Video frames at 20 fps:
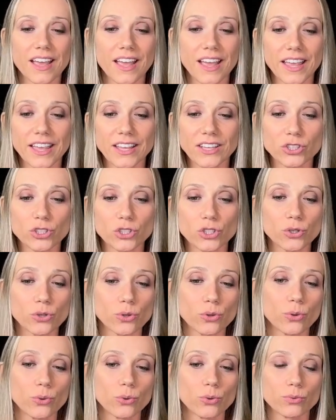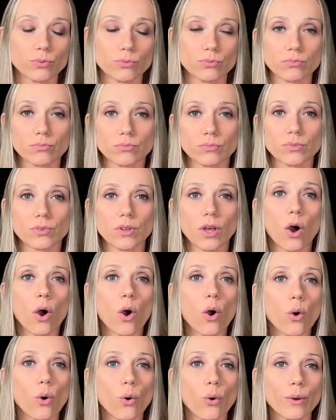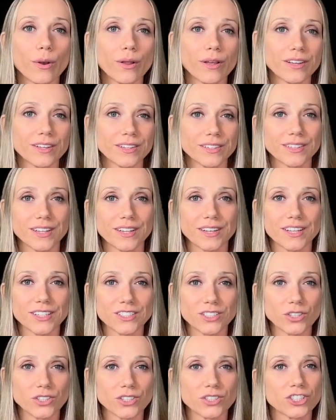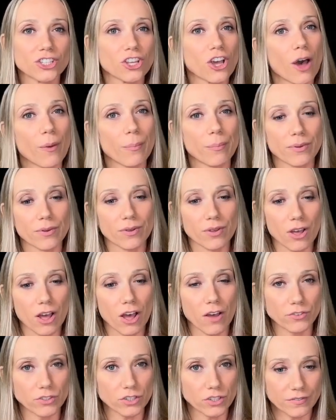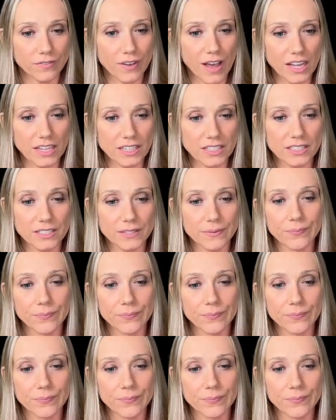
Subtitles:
into the hole that is on the top of the device.